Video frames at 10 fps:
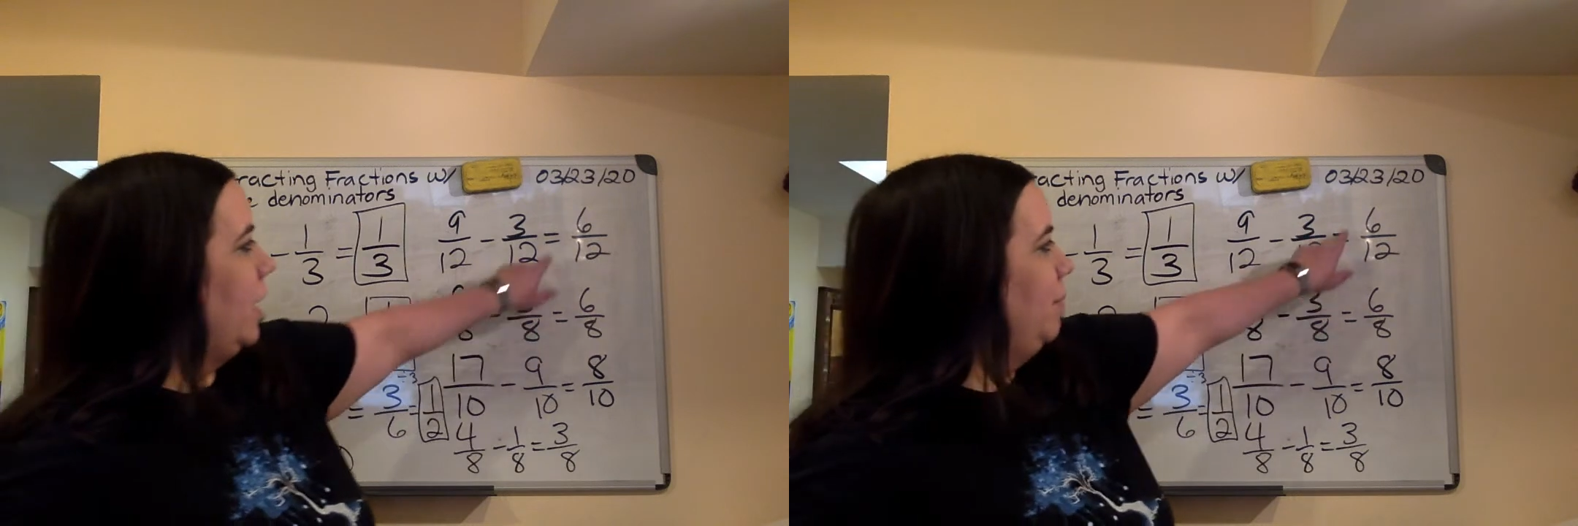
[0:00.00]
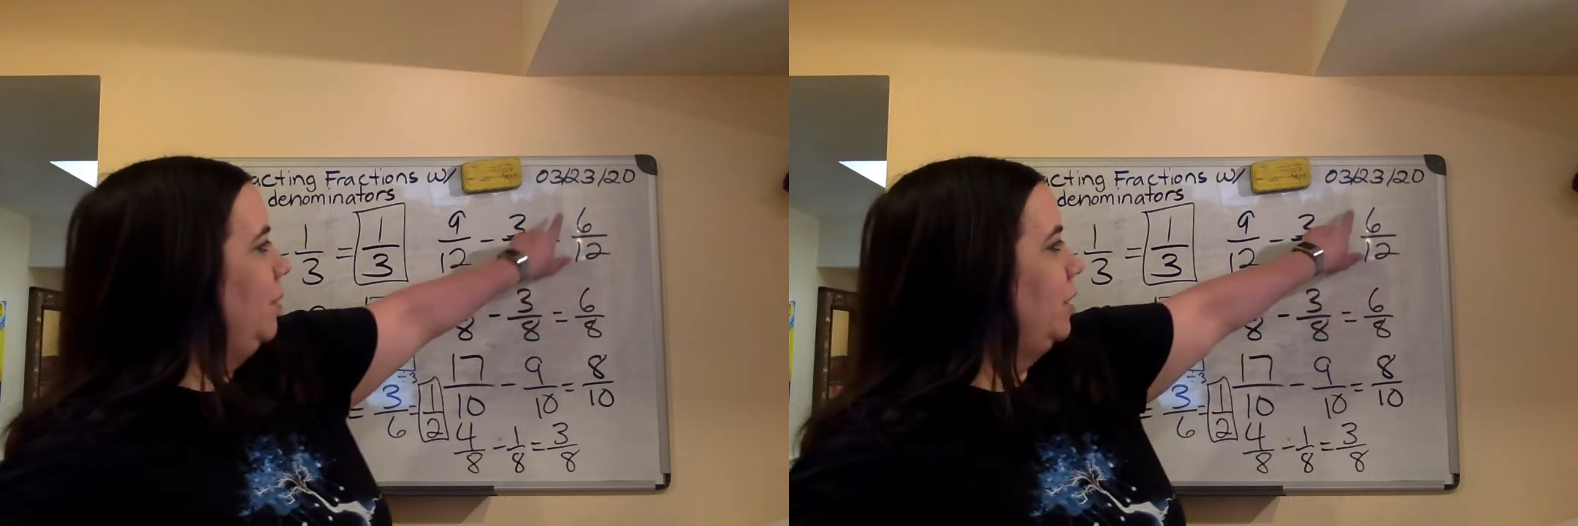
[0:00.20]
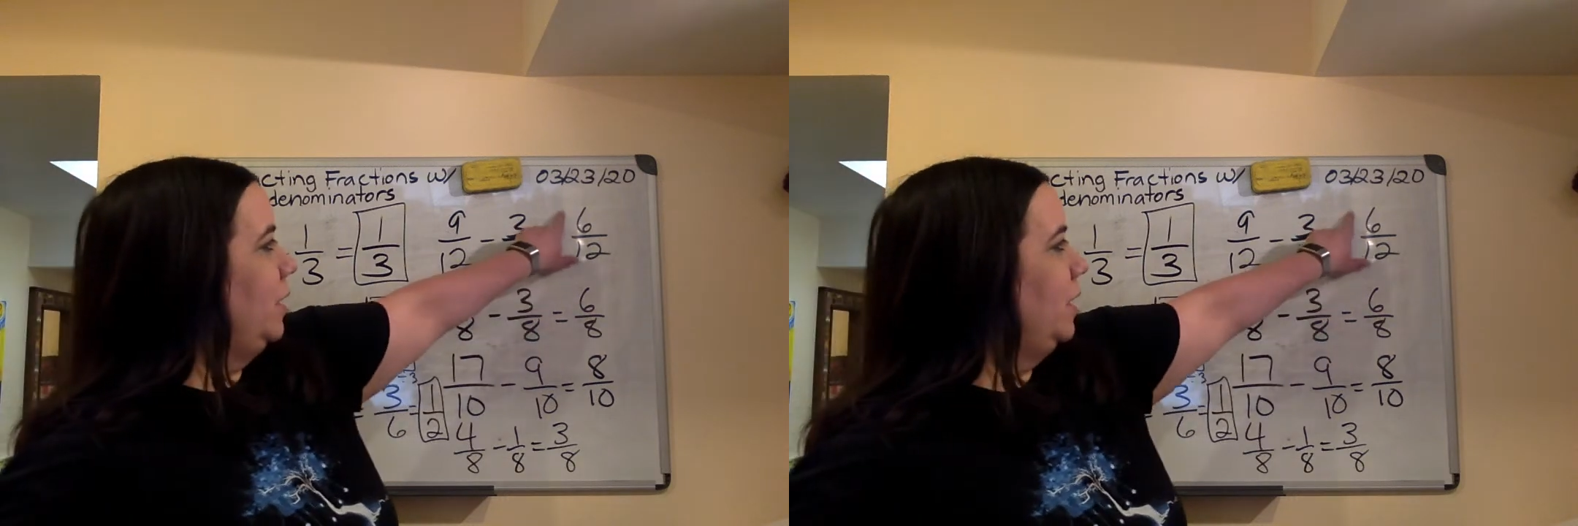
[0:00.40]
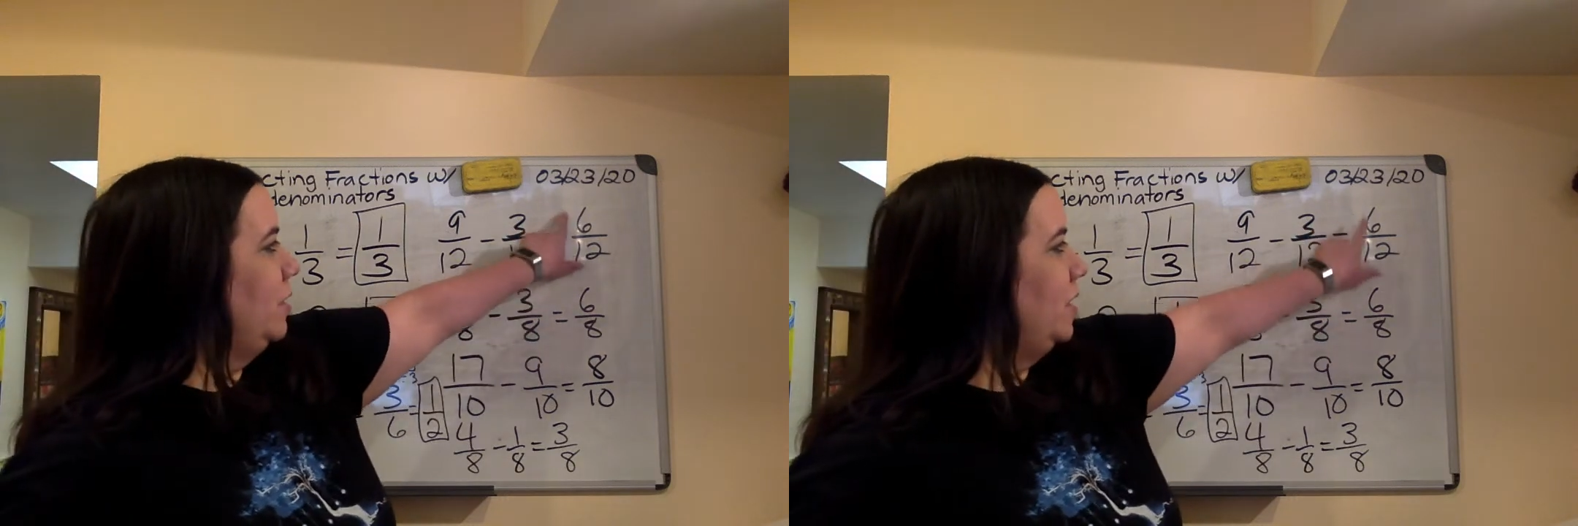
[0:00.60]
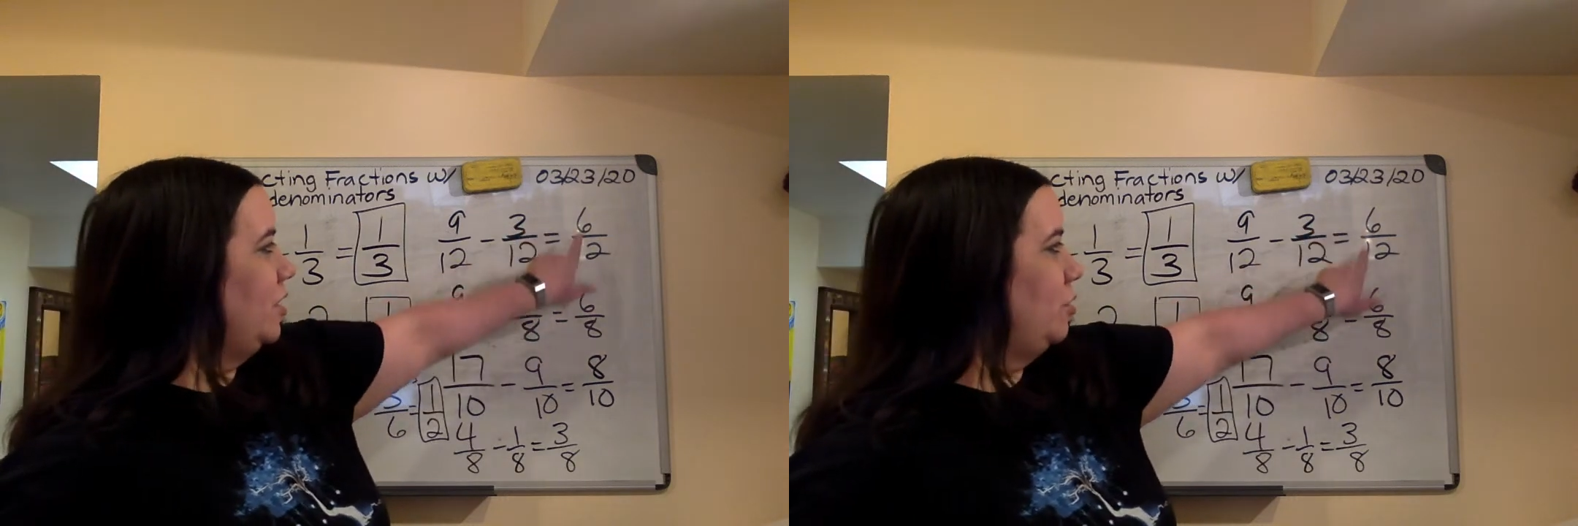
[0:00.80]
I'm looking
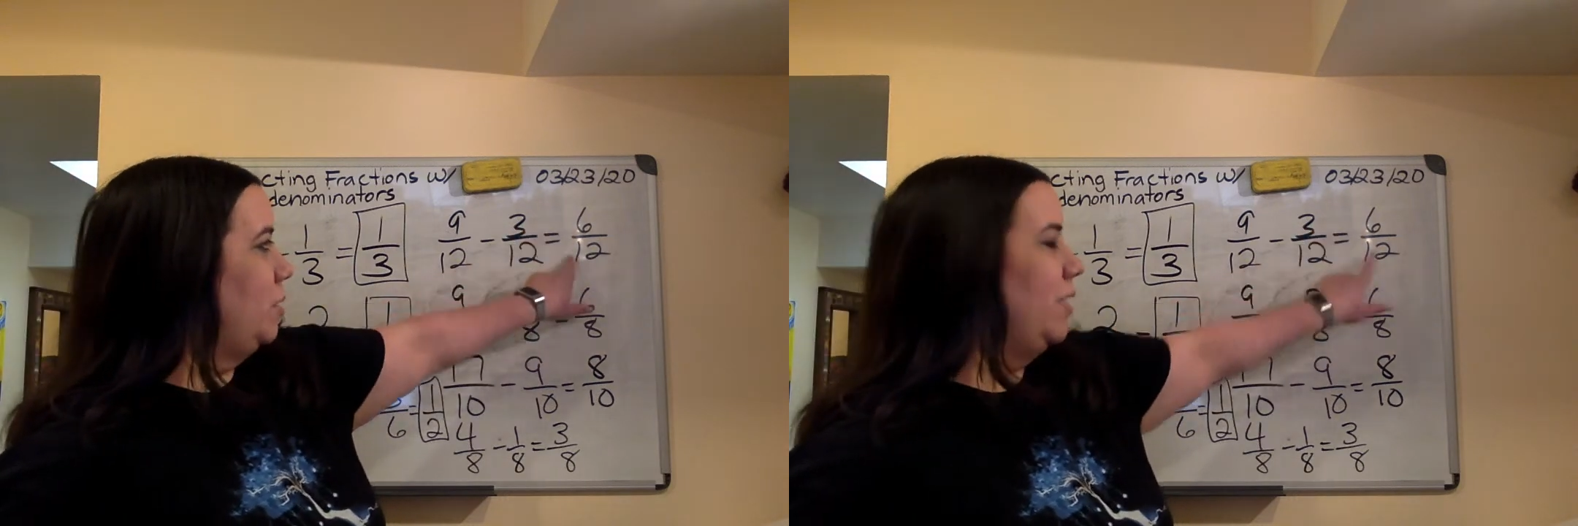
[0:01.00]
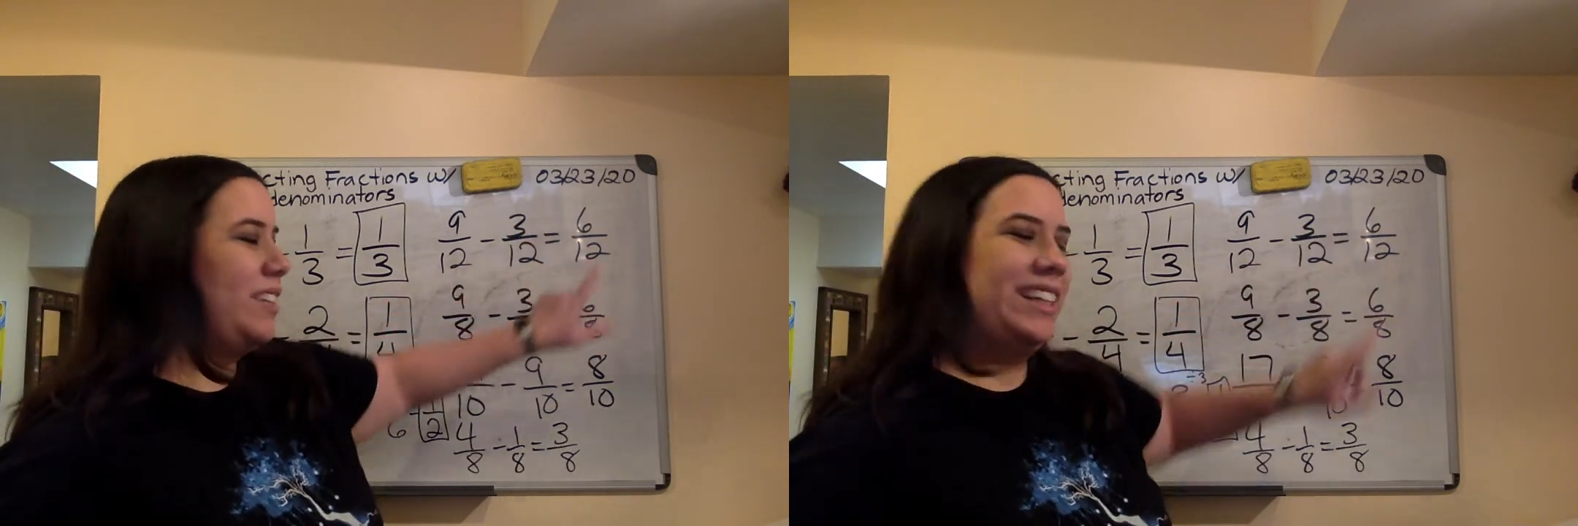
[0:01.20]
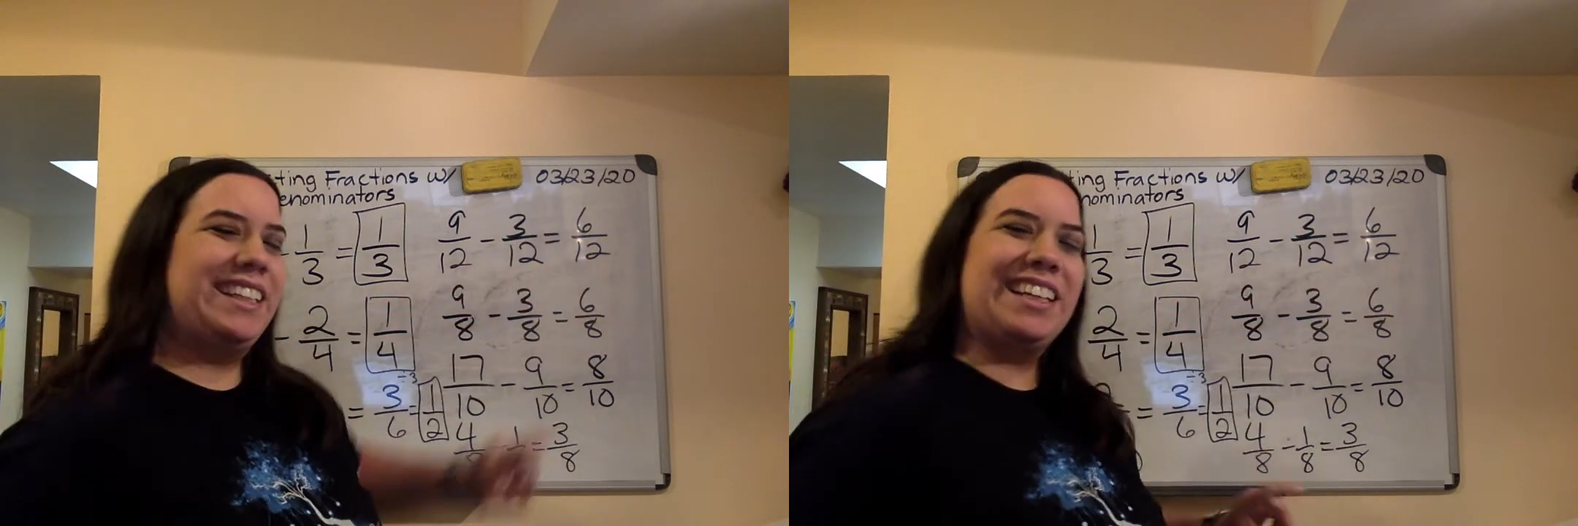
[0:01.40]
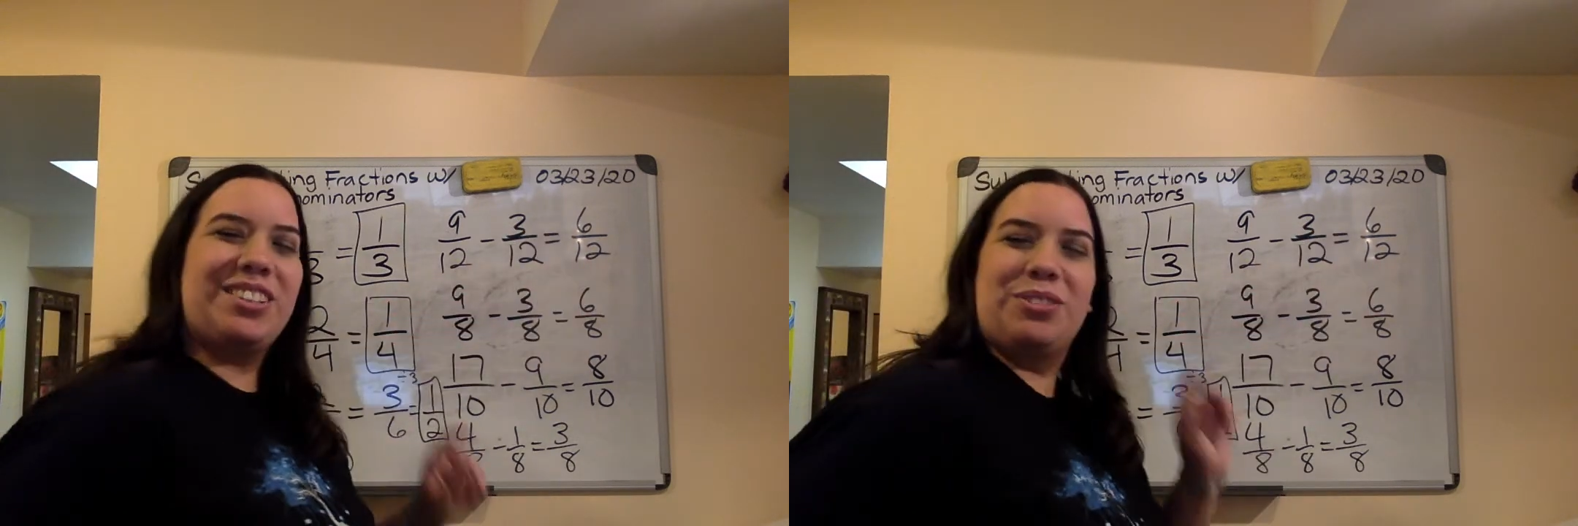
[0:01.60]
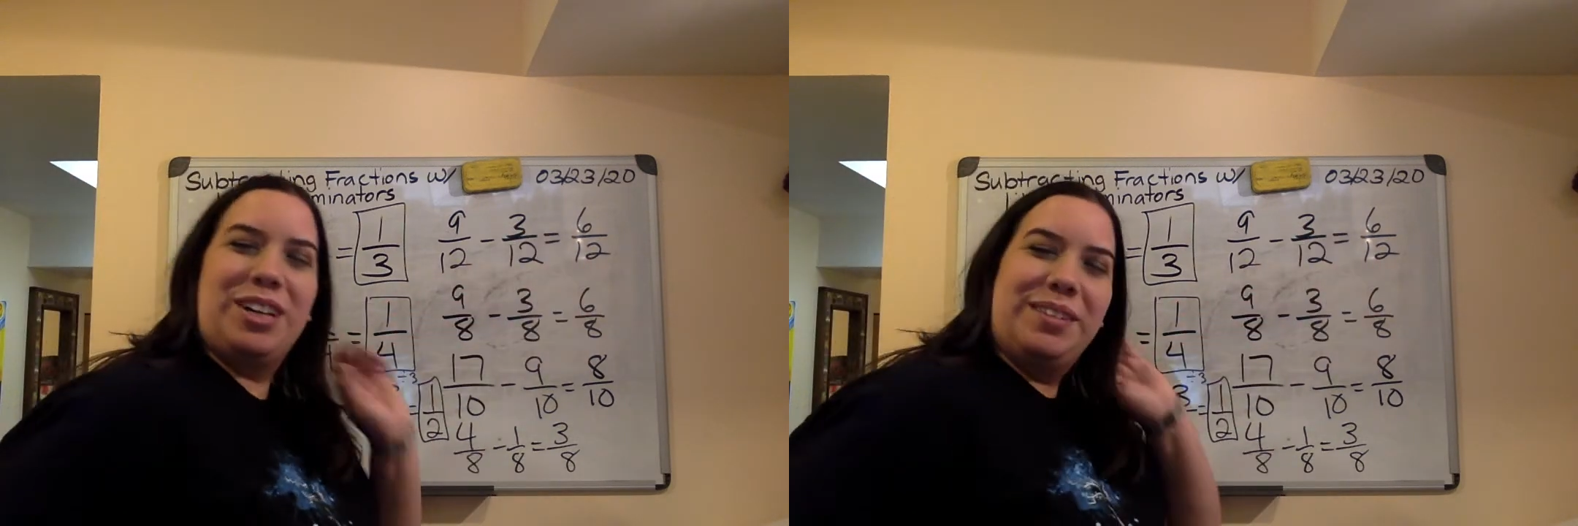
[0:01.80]
at 6/12, and
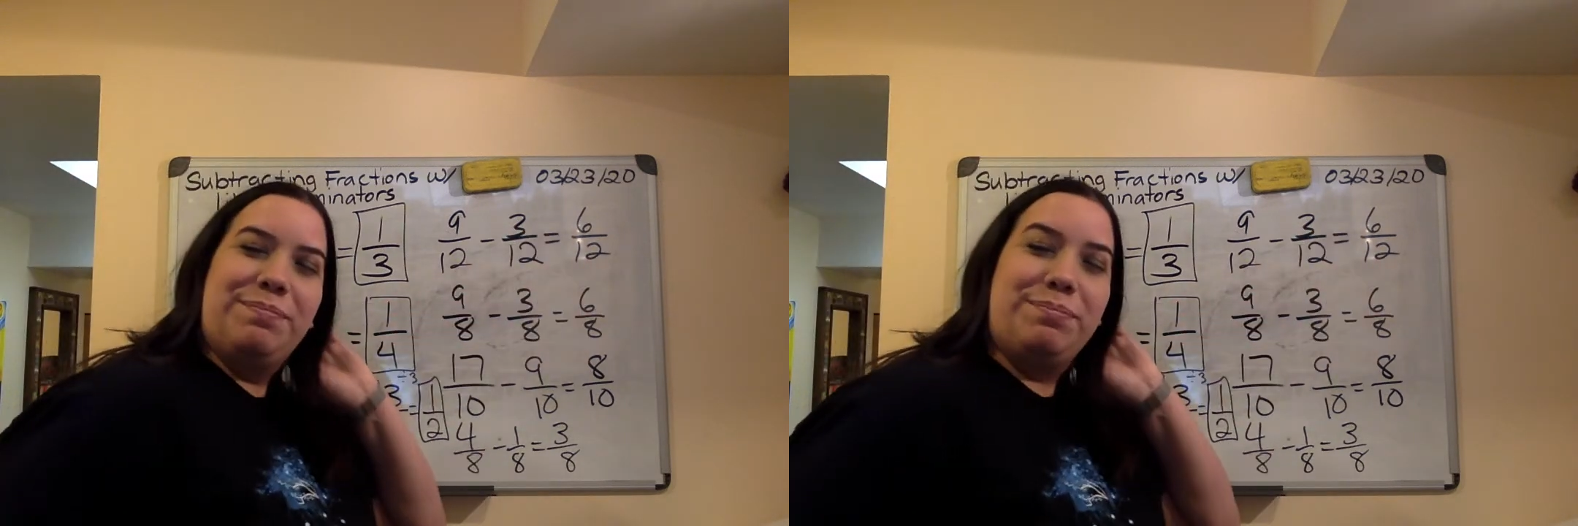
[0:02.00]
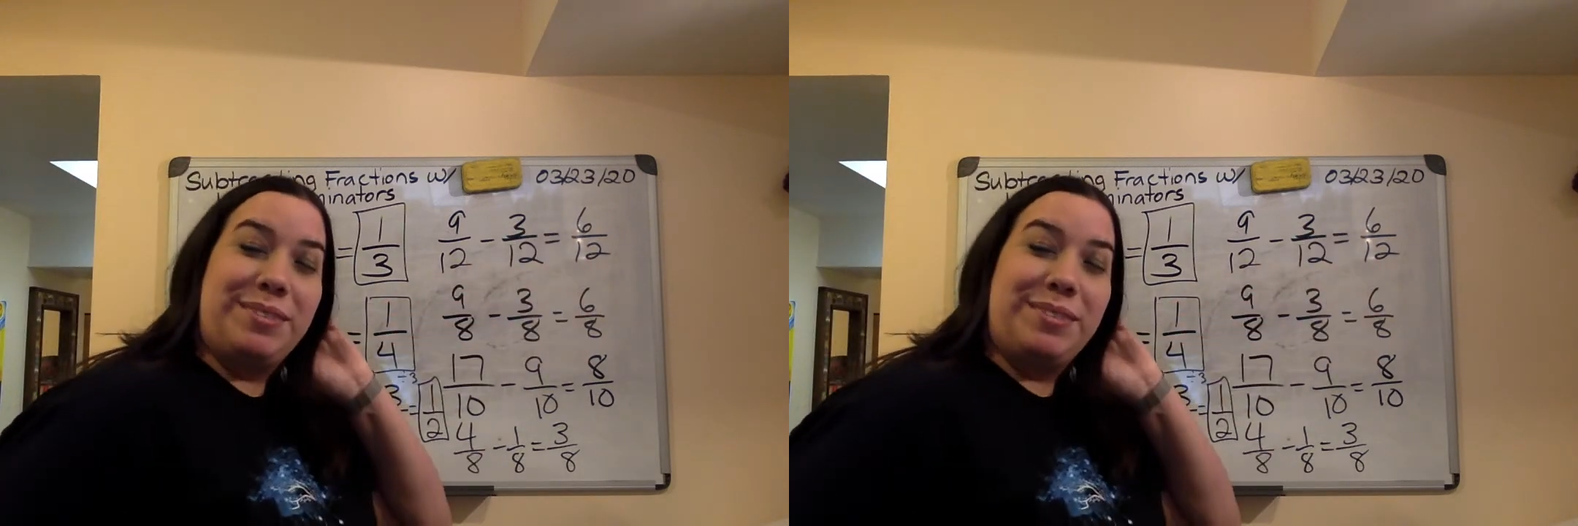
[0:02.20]
guess what?